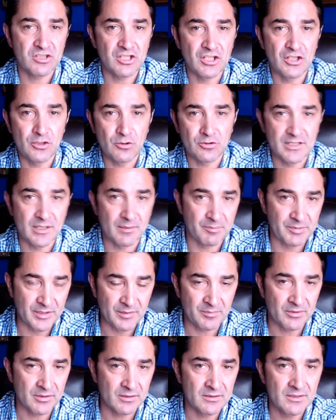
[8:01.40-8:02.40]
knew the
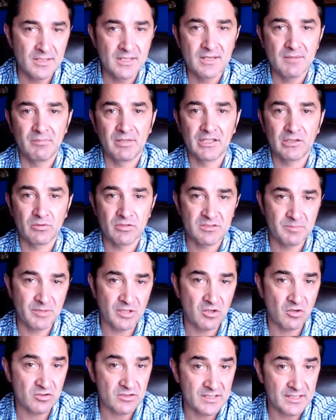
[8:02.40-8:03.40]
people, but it was
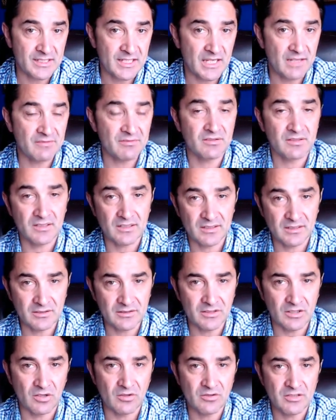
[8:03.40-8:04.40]
because he gave, you
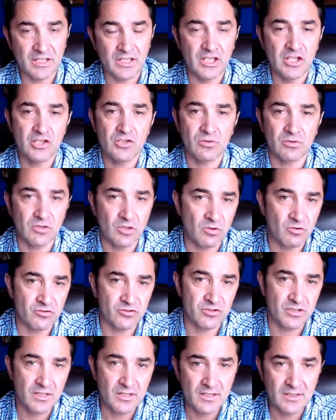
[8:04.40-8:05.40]
know, he issued those
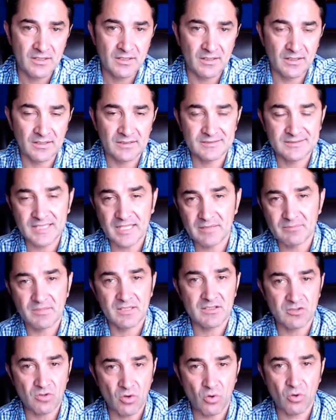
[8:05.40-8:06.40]

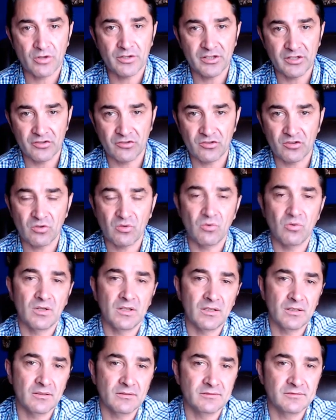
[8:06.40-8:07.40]
statements, orders,
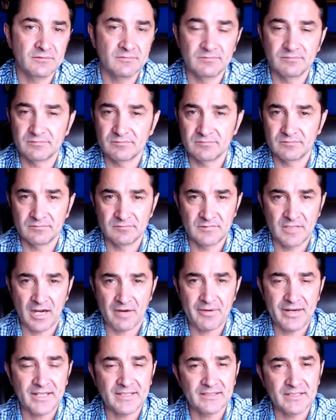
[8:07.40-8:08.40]

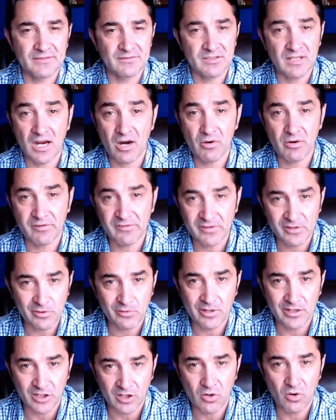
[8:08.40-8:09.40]
directives, however you
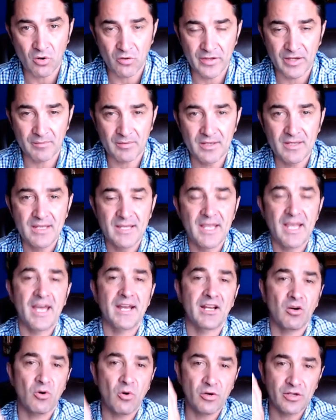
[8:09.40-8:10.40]
want to call them. And
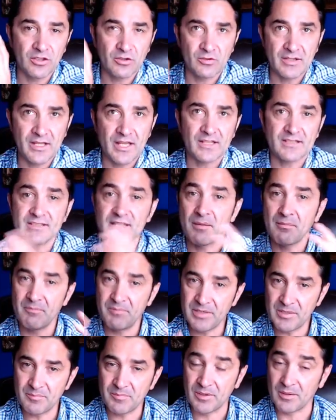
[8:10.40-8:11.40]
according to that, some
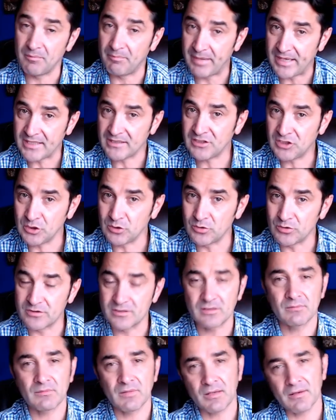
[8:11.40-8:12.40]
people, bad dudes,
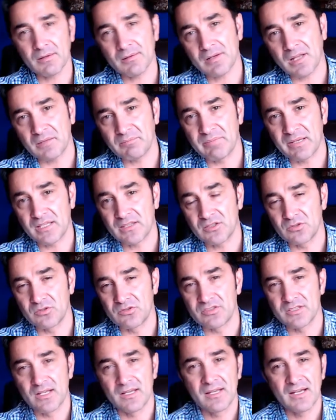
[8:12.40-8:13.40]
not bad
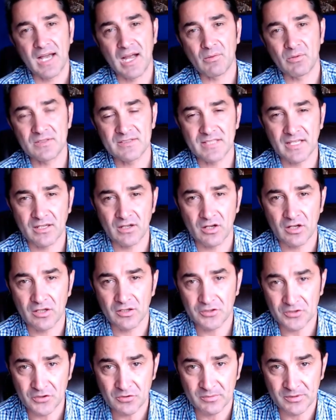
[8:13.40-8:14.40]
dudes, I would say
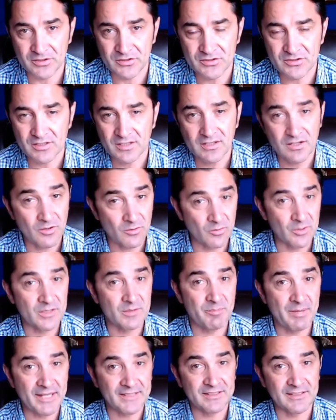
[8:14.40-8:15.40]
humans with
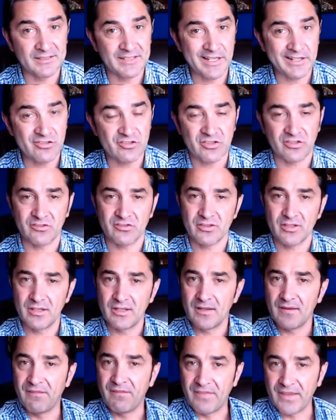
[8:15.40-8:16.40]
bad intentions,
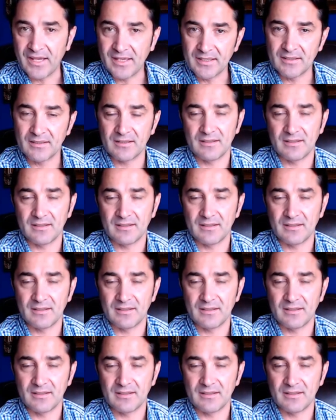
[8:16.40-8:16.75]
they